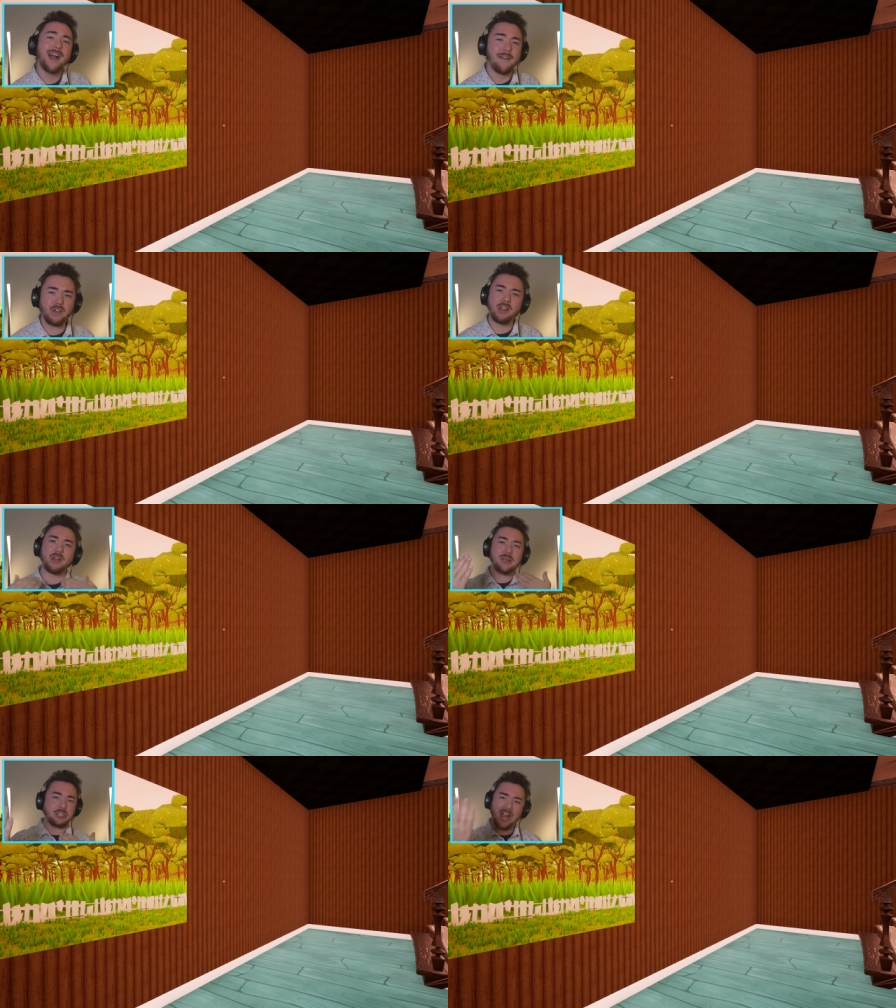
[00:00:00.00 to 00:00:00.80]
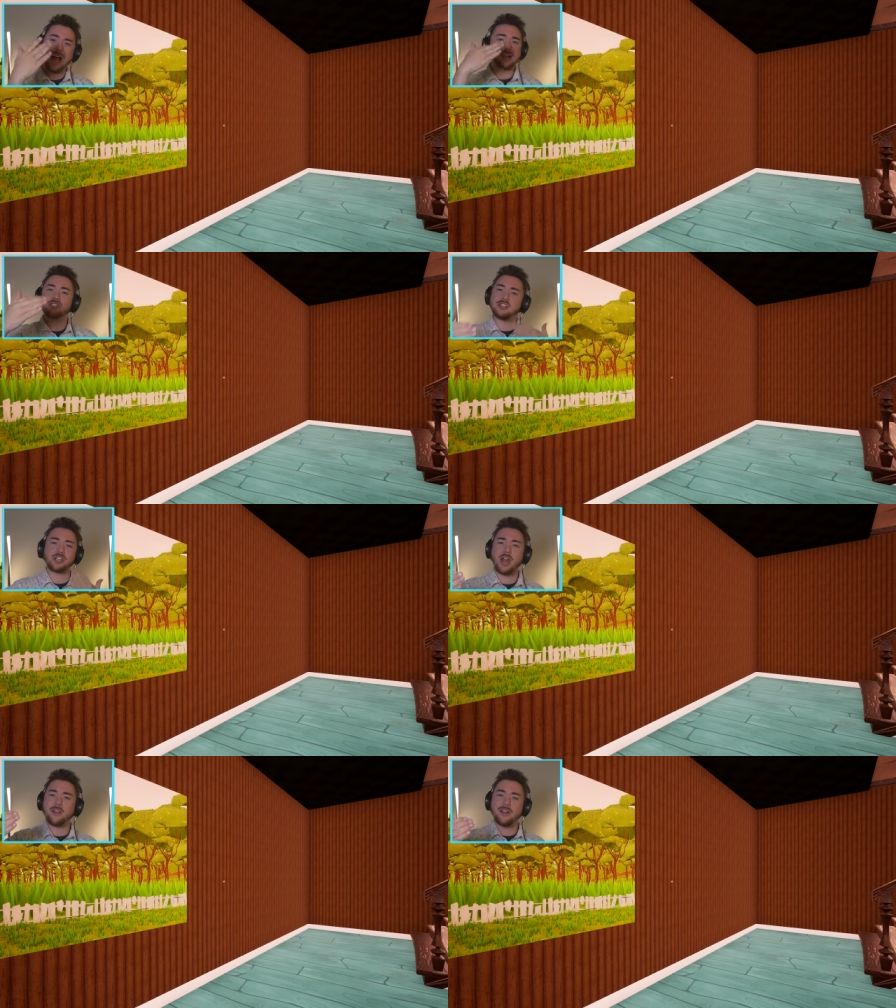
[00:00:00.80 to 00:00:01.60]
I feel like we challenged
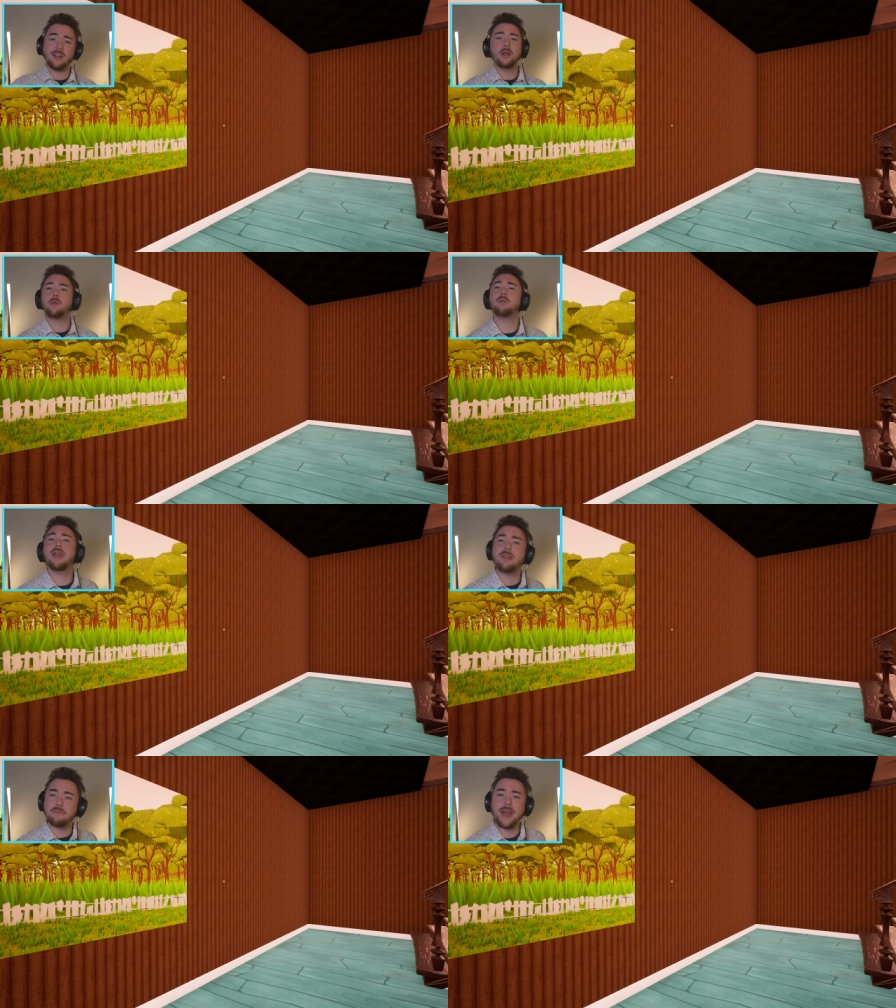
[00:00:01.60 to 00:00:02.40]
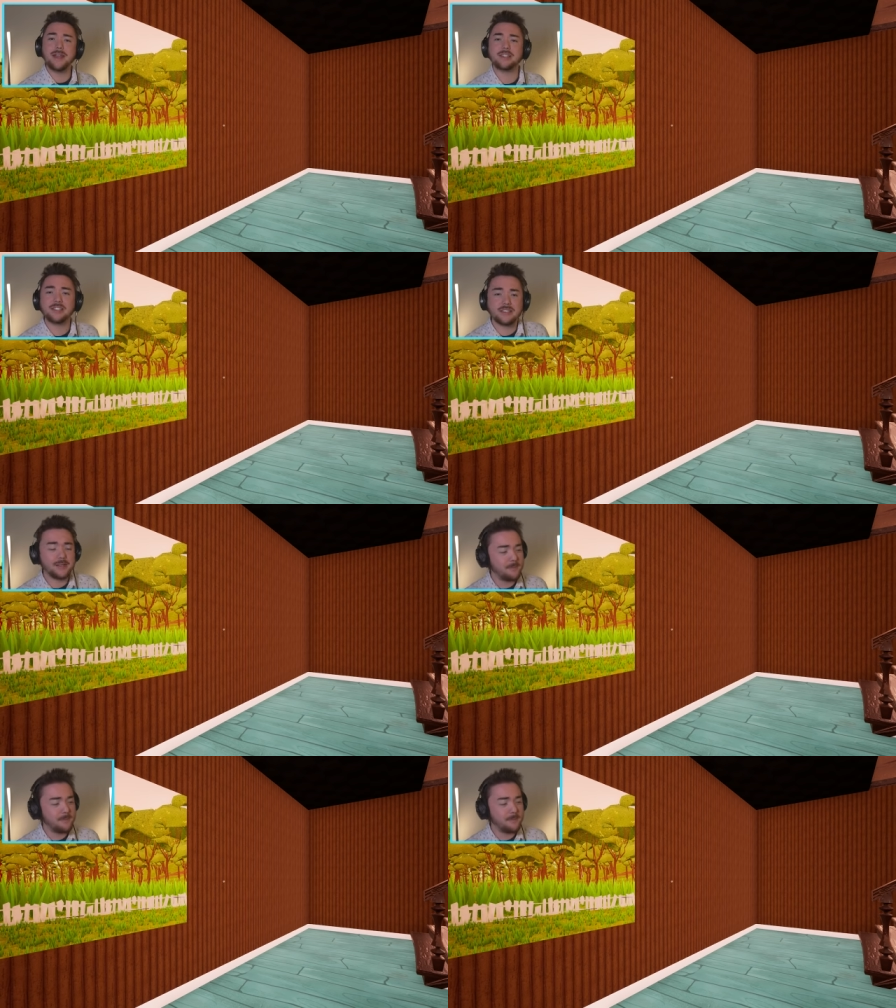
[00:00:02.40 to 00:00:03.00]
each other. We made amends.